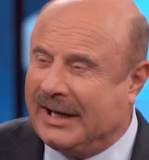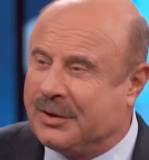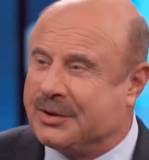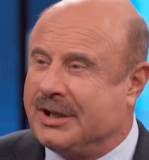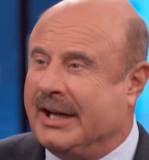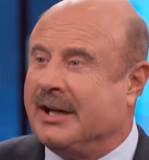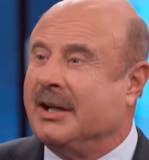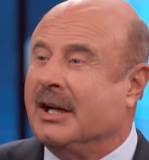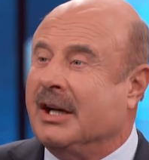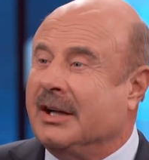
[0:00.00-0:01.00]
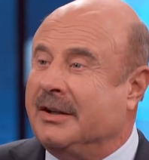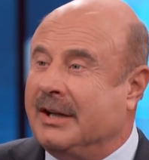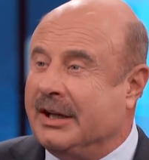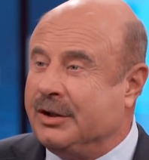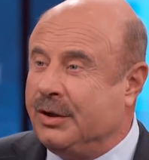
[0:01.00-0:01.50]
I understand
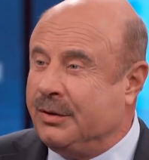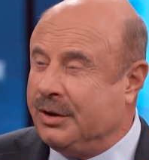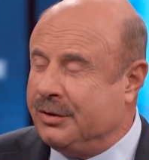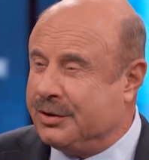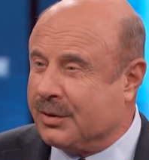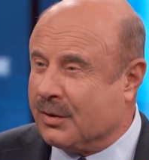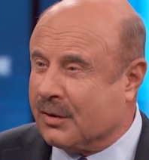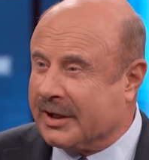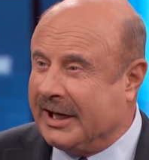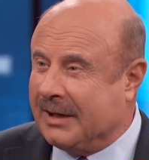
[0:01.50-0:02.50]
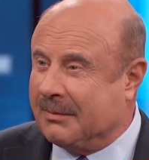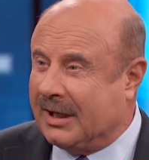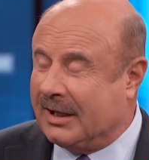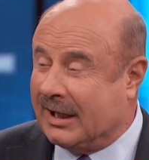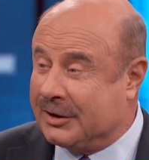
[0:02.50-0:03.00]
that you use your
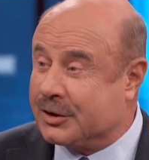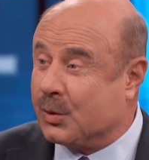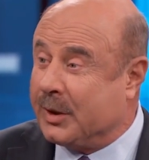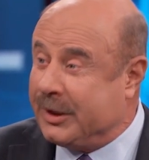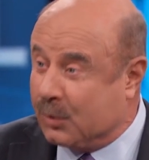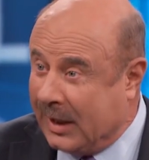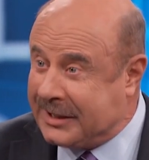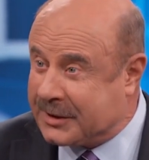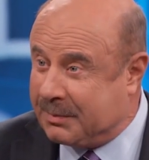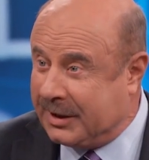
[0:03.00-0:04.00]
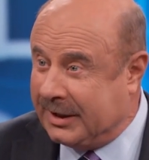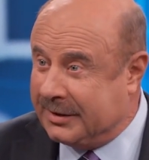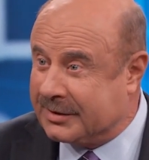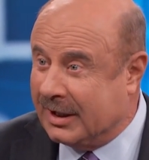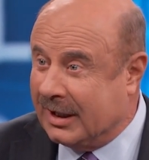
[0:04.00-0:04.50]
OrCAMI to read
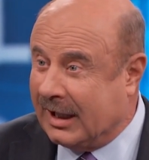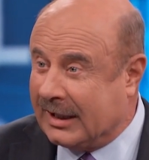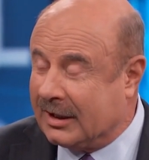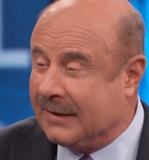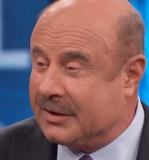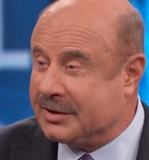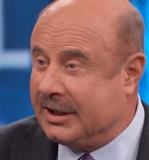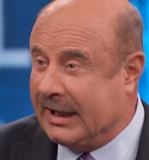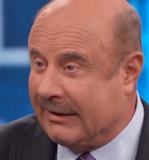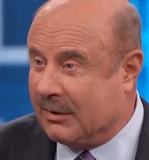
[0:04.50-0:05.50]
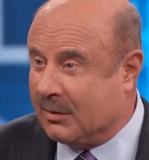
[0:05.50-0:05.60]
recipes. I'd love to see how